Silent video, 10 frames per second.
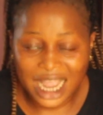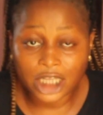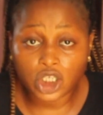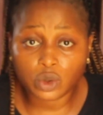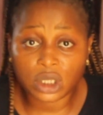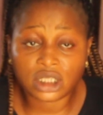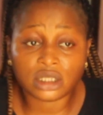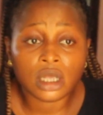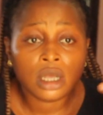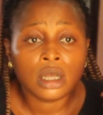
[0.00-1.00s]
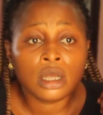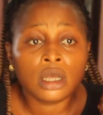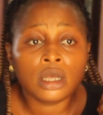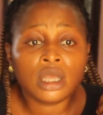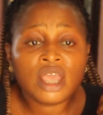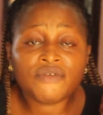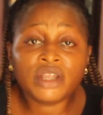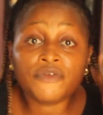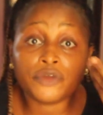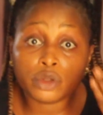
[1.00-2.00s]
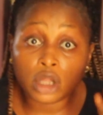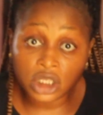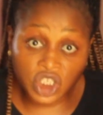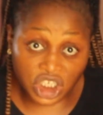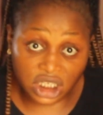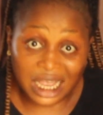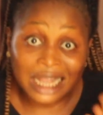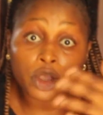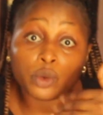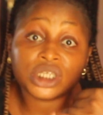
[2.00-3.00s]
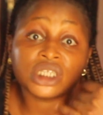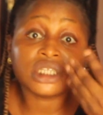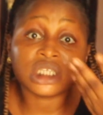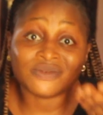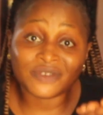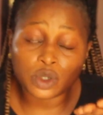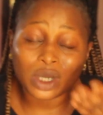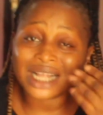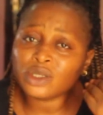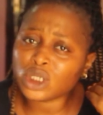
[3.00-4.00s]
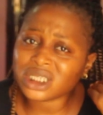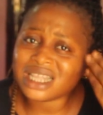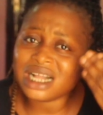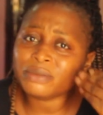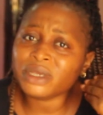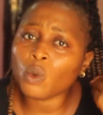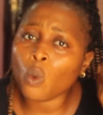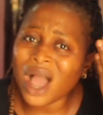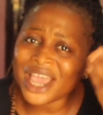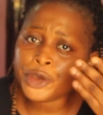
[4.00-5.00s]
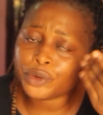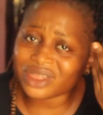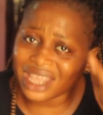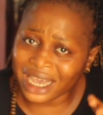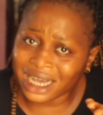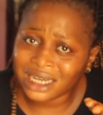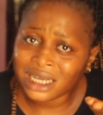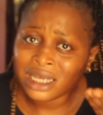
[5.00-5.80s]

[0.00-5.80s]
I just want even if you don't cheat and you're watching this video, can you just tell me why you think